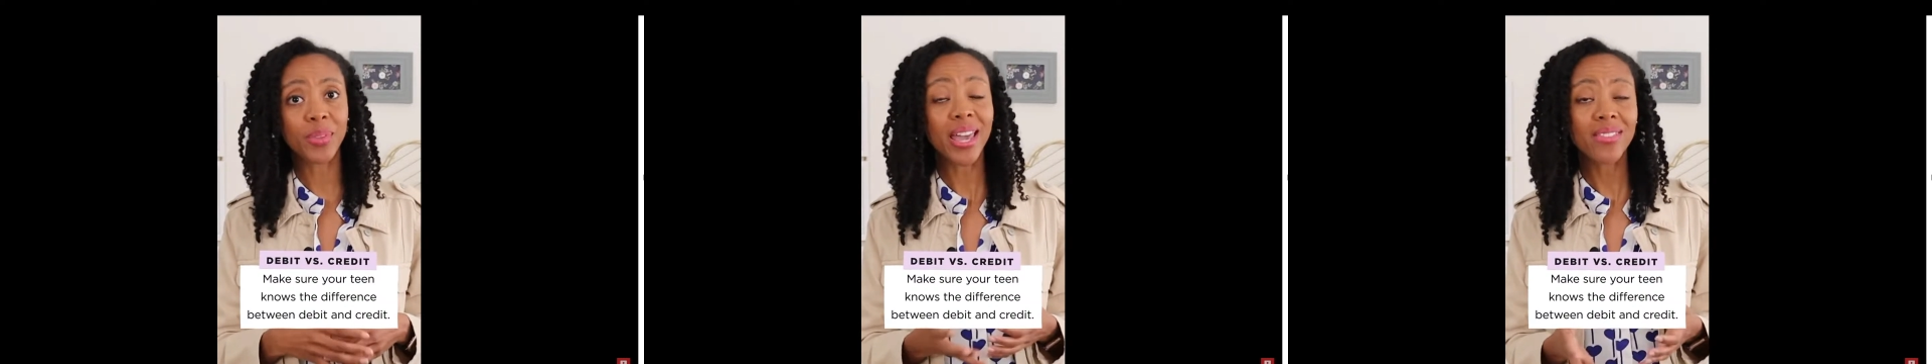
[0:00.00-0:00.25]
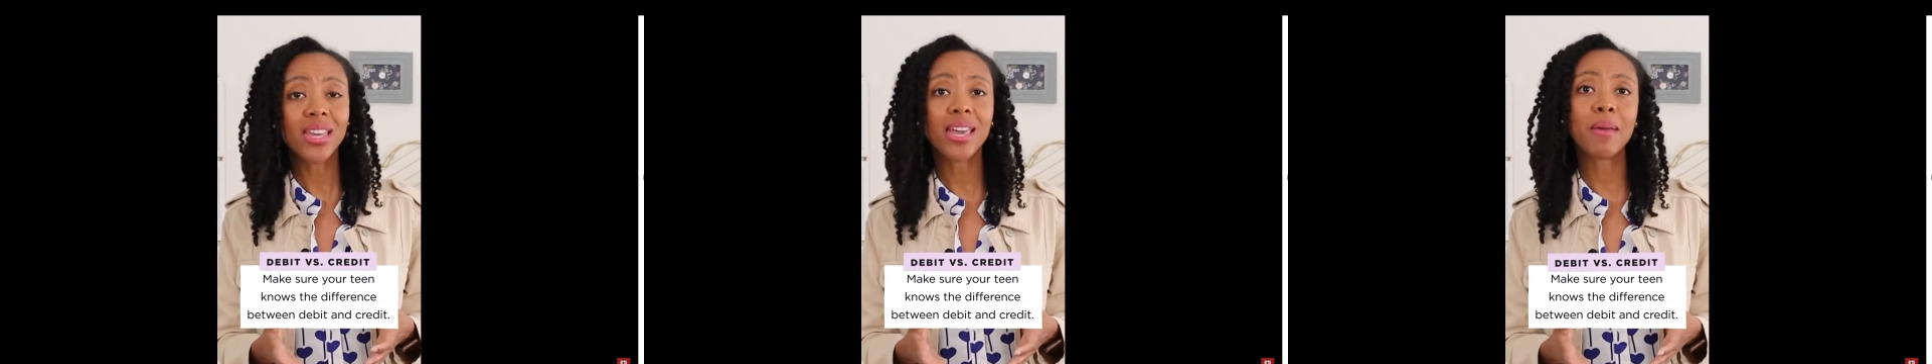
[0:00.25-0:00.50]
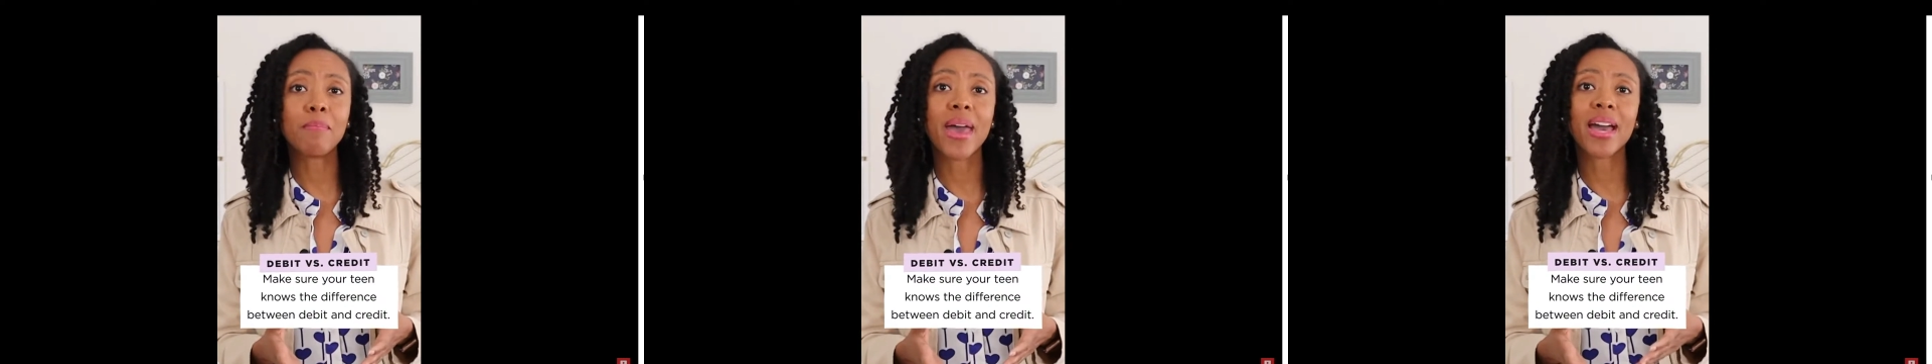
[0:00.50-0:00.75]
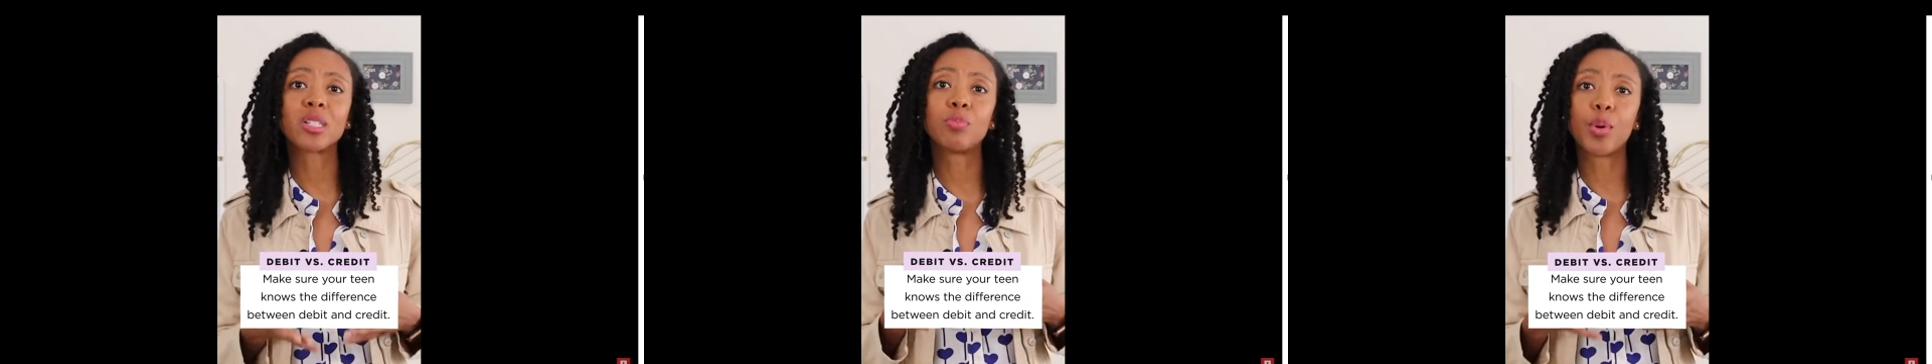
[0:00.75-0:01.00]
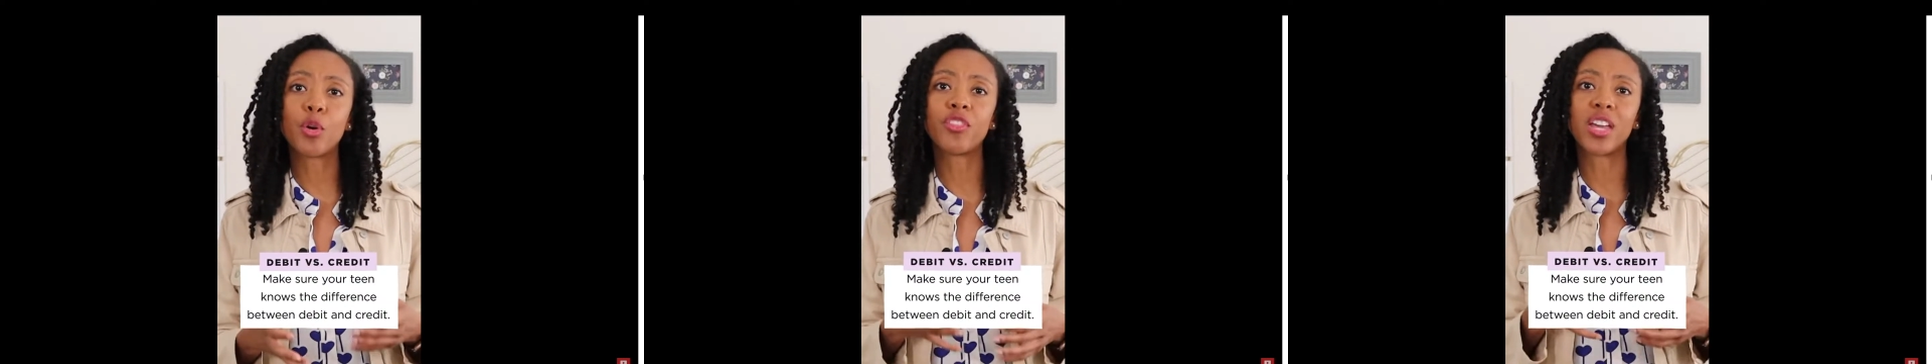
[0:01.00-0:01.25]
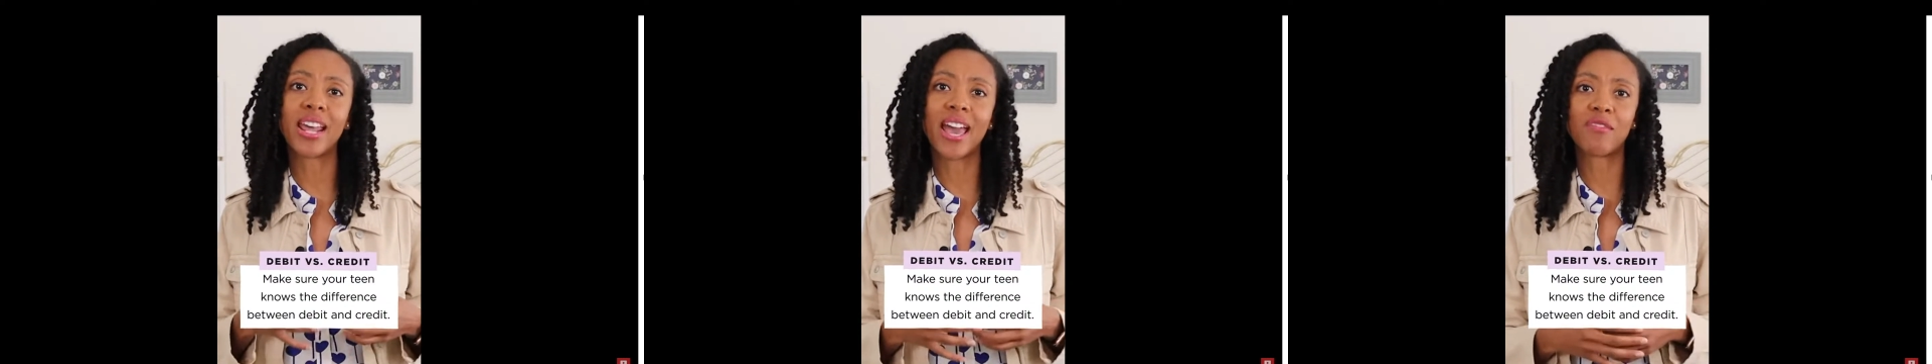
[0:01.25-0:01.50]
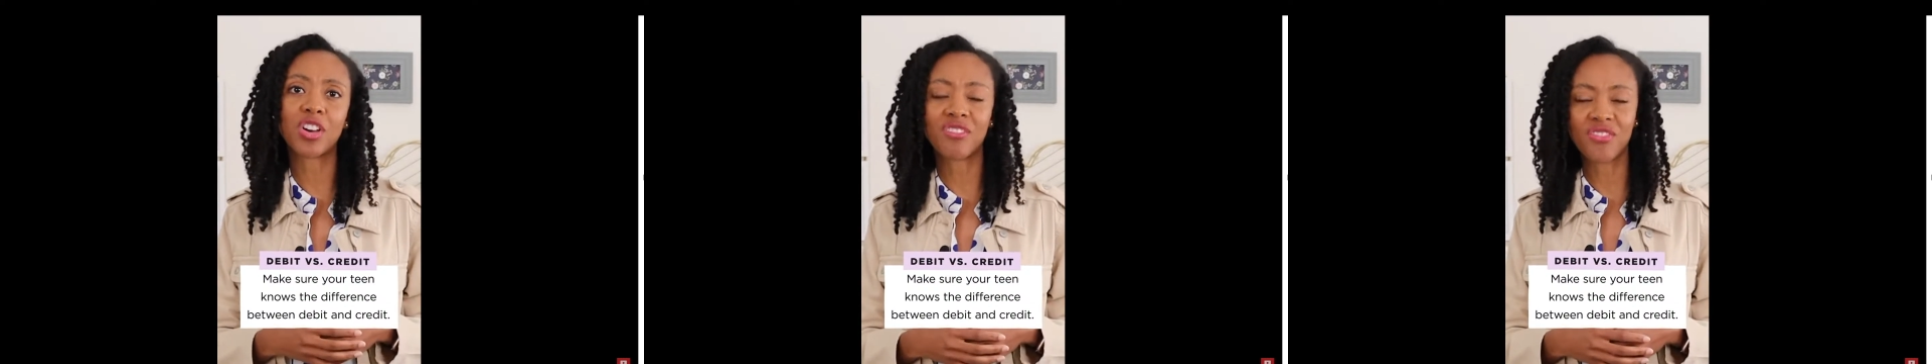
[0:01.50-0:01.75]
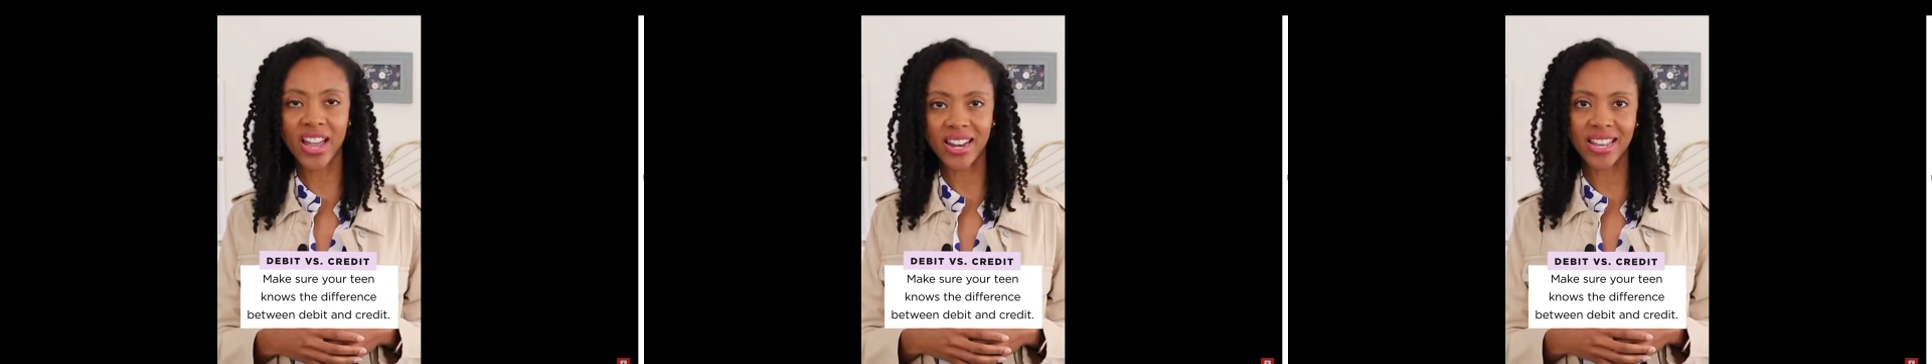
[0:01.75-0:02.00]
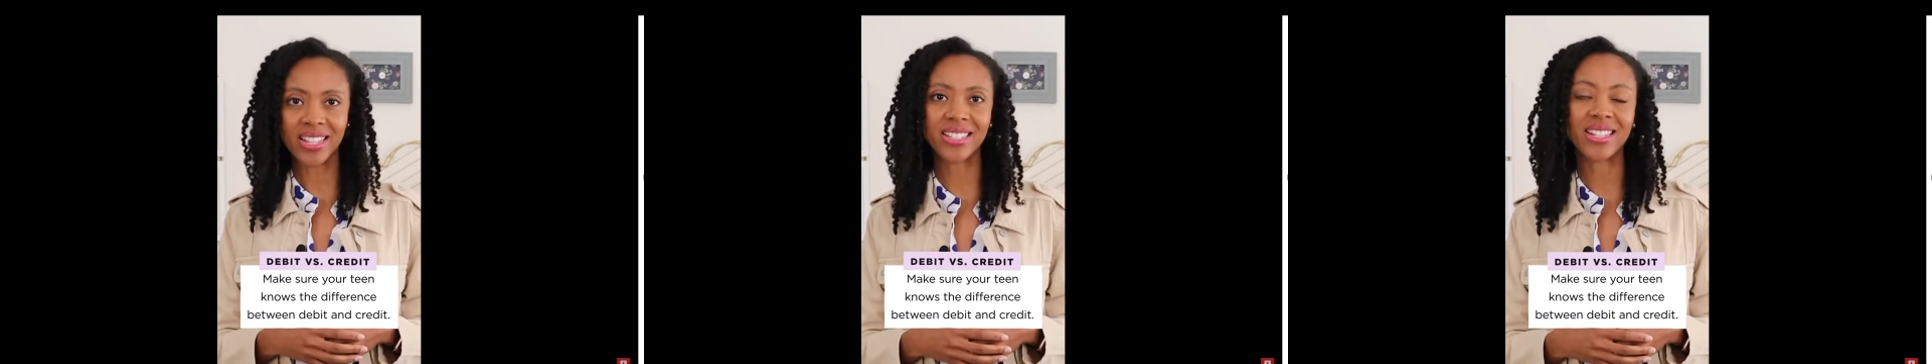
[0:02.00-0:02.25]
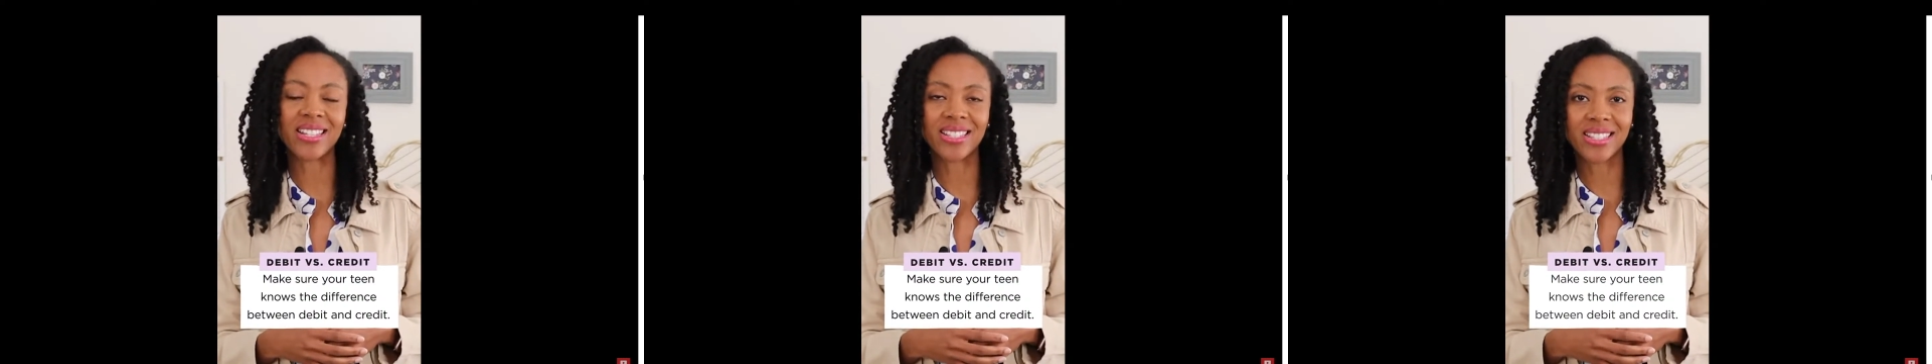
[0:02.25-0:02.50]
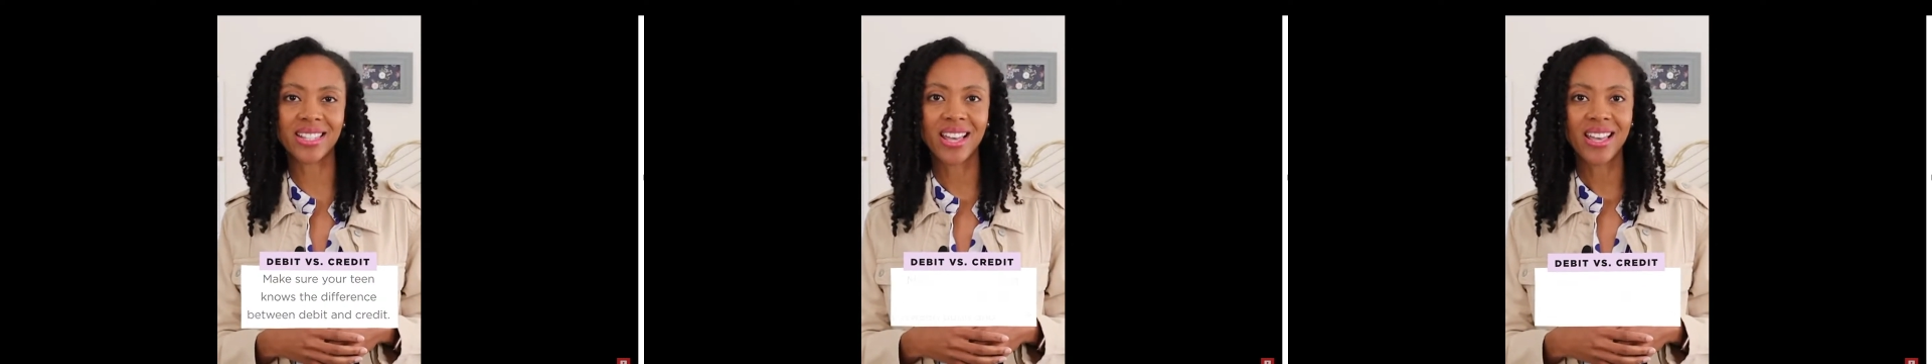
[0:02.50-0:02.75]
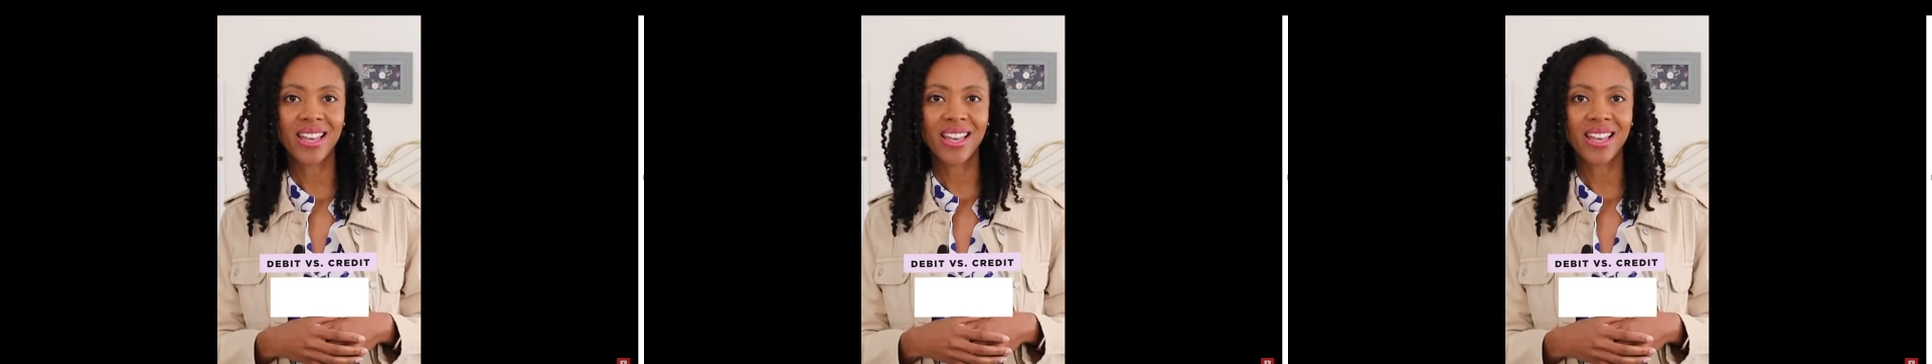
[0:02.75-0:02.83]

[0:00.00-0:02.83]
and the impacts both can have on finances.